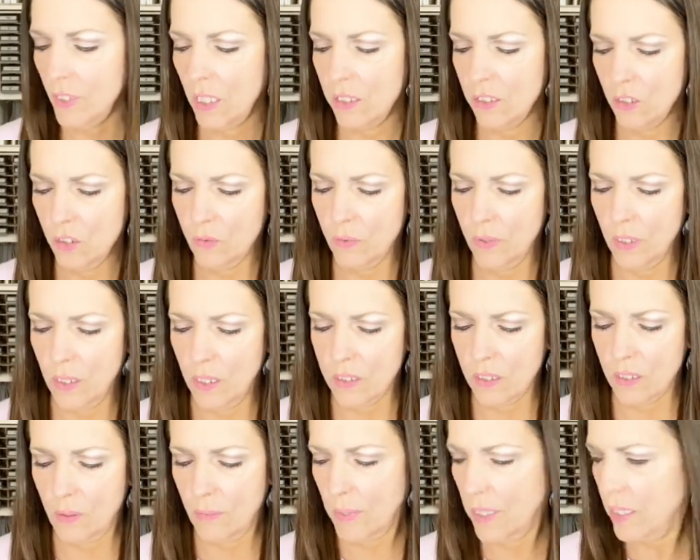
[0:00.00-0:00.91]
I just
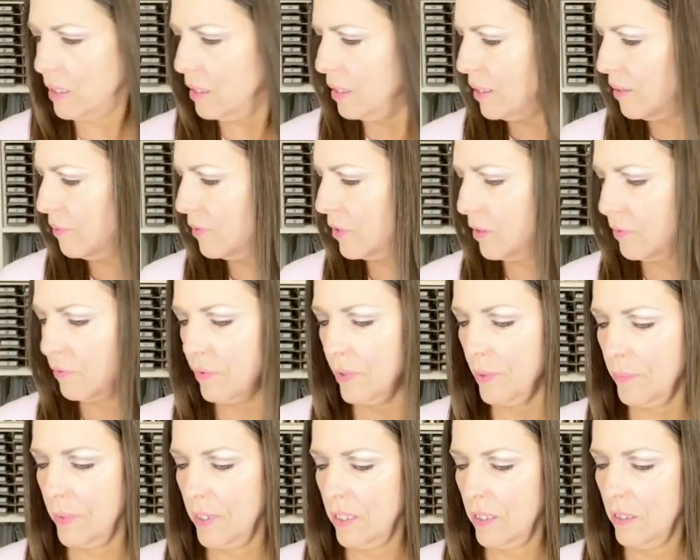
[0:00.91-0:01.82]
realized I might not have enough ribbon